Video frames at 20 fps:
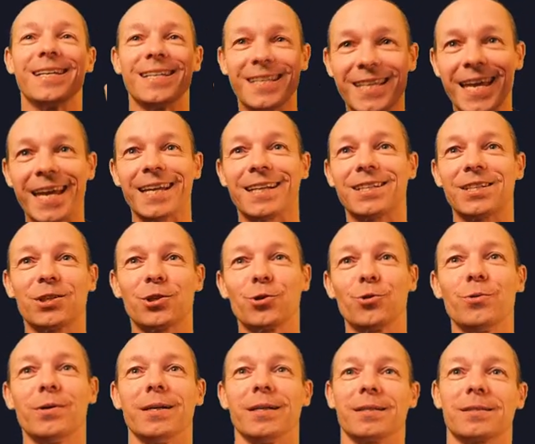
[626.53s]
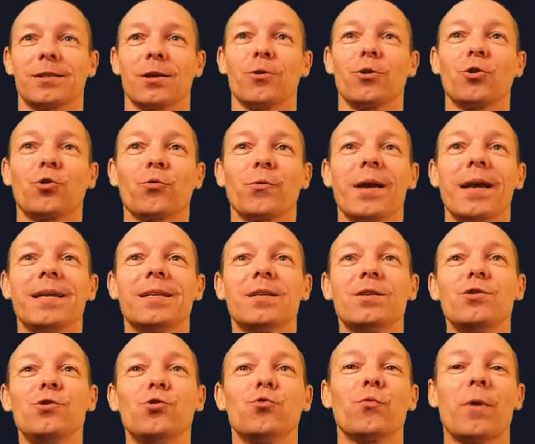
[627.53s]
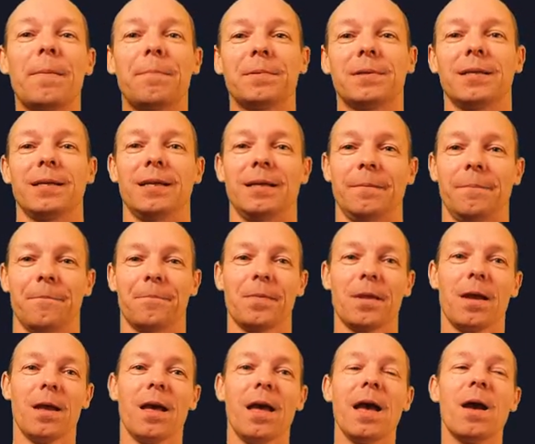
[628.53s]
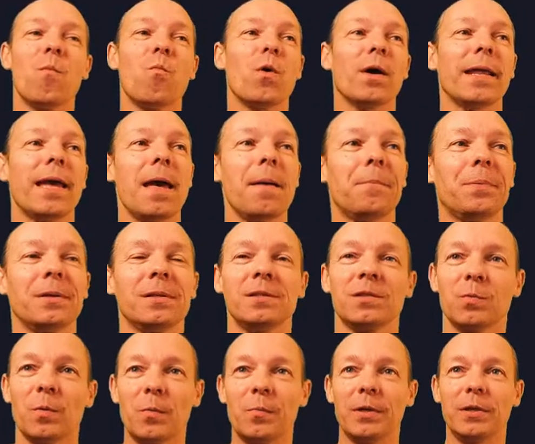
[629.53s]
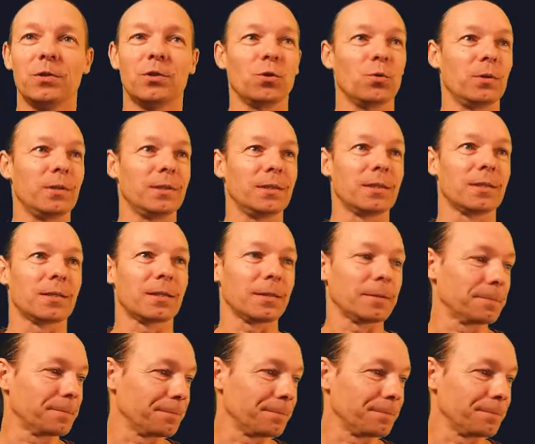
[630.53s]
Get to it. So create a new rep team. And what happens when we do it?